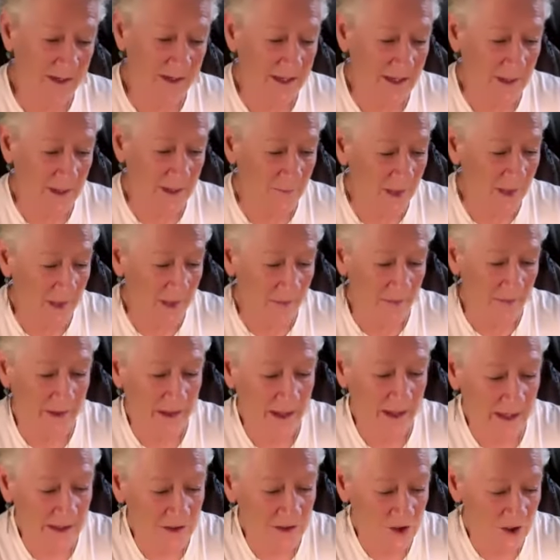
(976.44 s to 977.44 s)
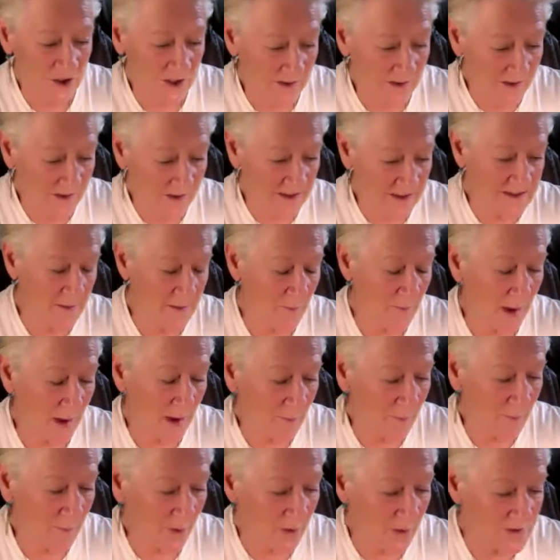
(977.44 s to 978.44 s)
keep that in the kitchen, this in my
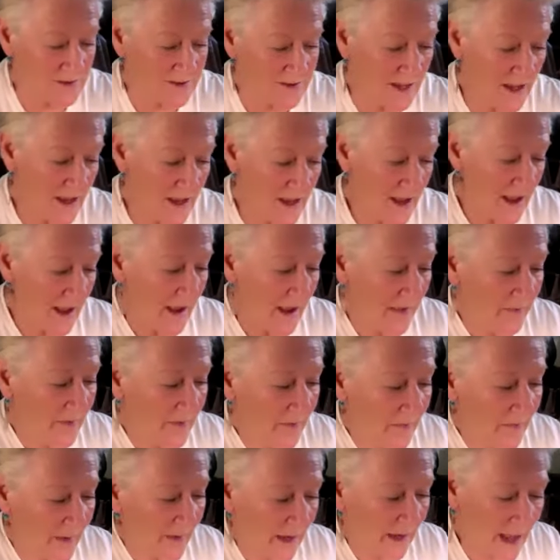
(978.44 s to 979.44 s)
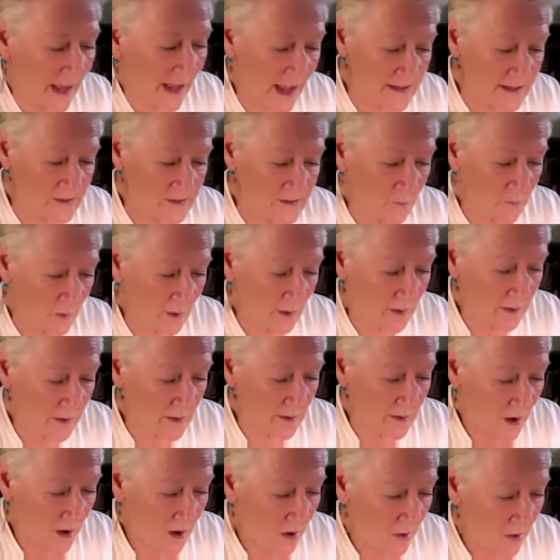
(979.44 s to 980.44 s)
purse. And then the last one
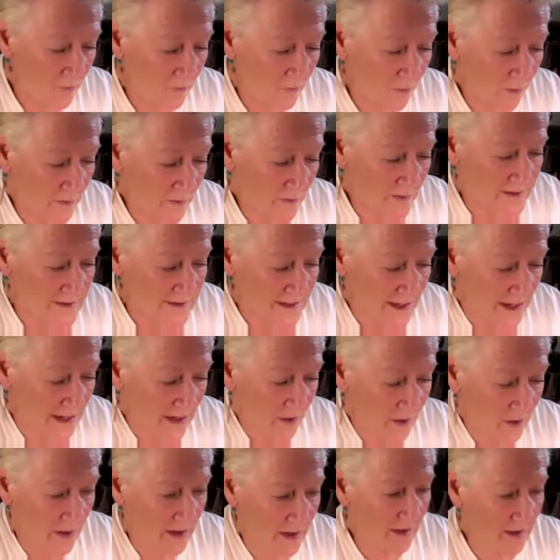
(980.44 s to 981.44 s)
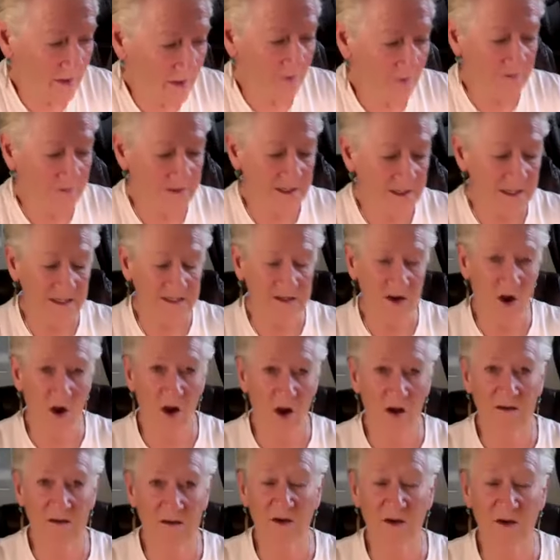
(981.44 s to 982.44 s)
for this area of
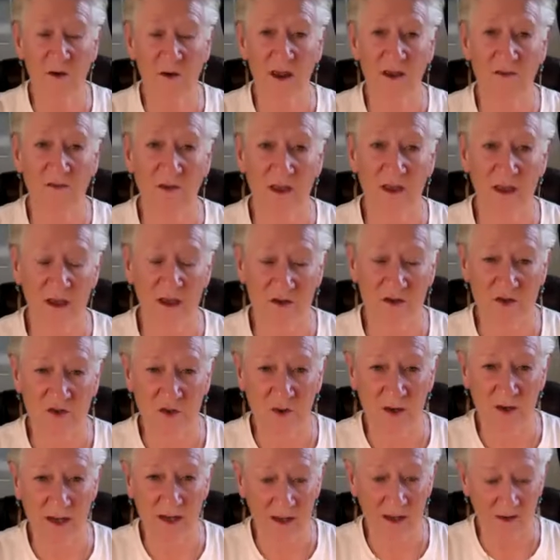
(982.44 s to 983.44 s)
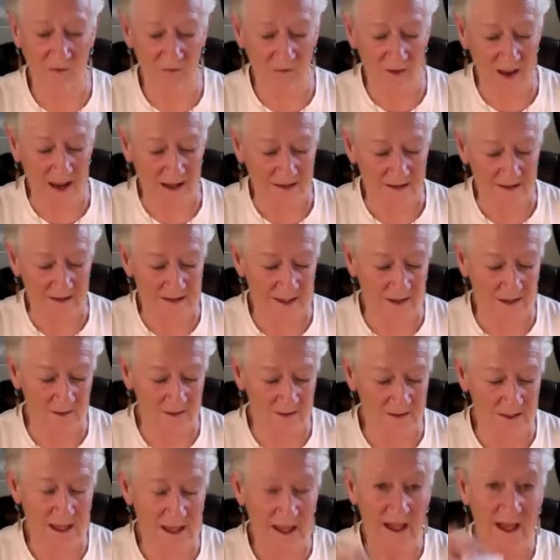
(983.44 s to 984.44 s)
detox, craving, and shrinking fat
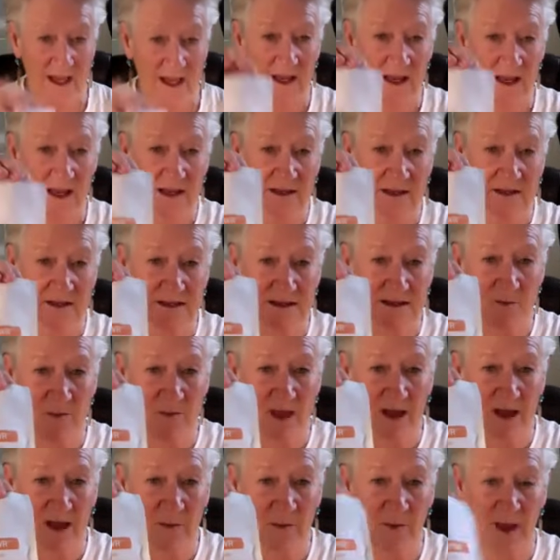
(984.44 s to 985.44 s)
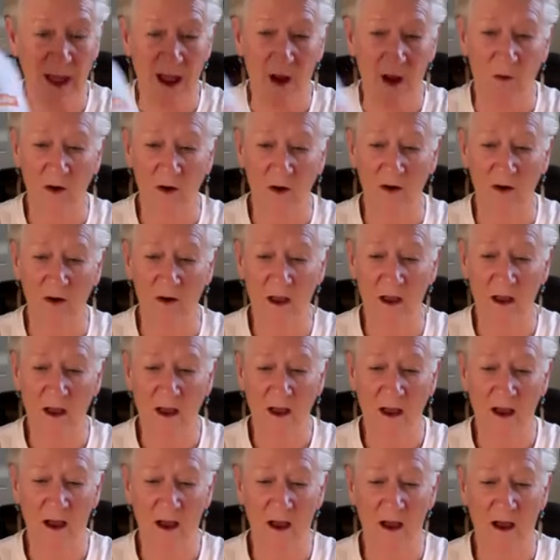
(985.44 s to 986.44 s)
cells is the Metapower
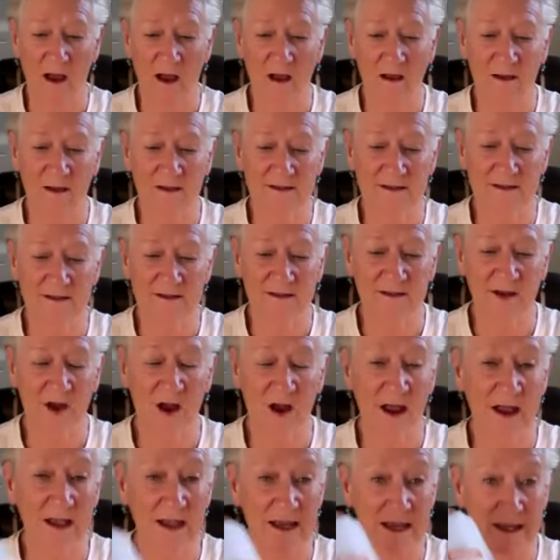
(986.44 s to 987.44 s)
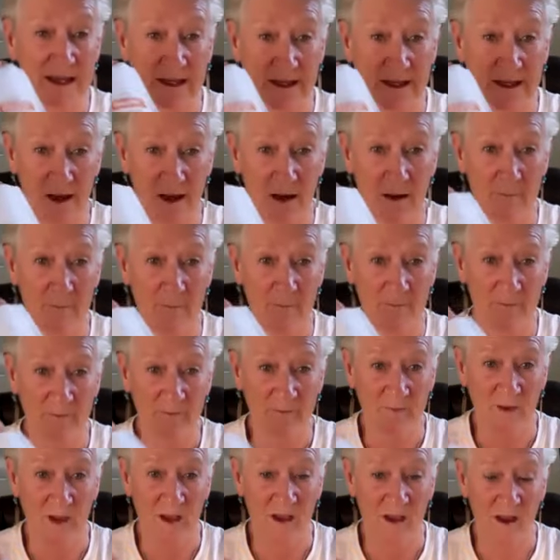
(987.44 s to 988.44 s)
satiety gum.
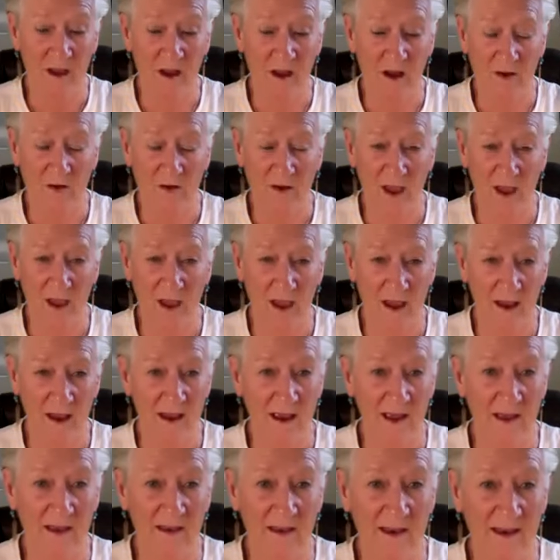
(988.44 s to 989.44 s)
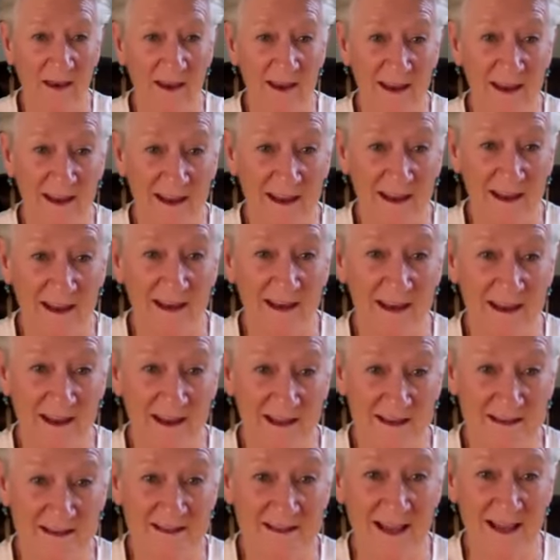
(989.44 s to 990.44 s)
Okay, and it
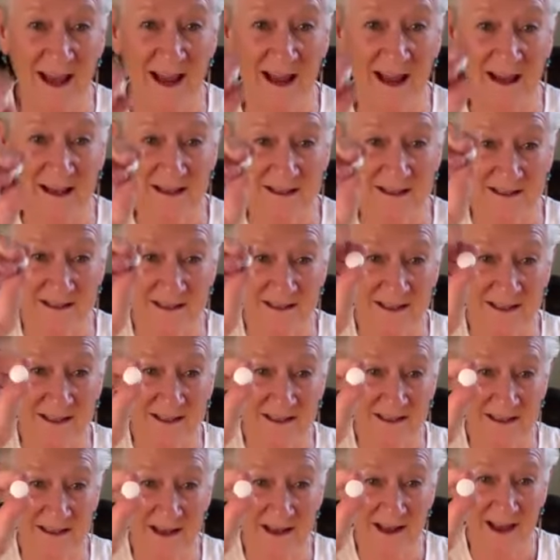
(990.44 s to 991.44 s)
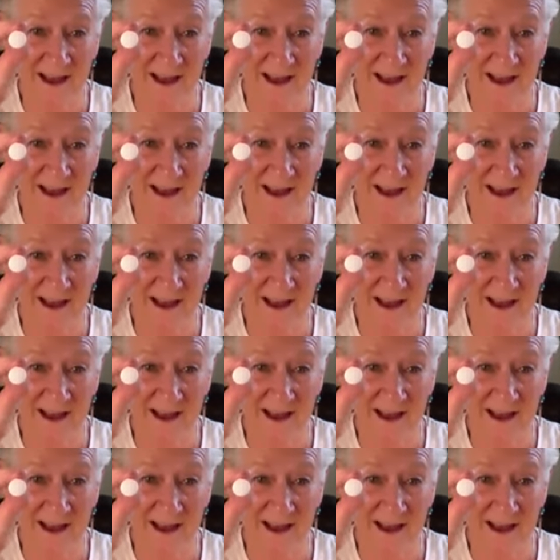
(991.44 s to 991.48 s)
is excellent.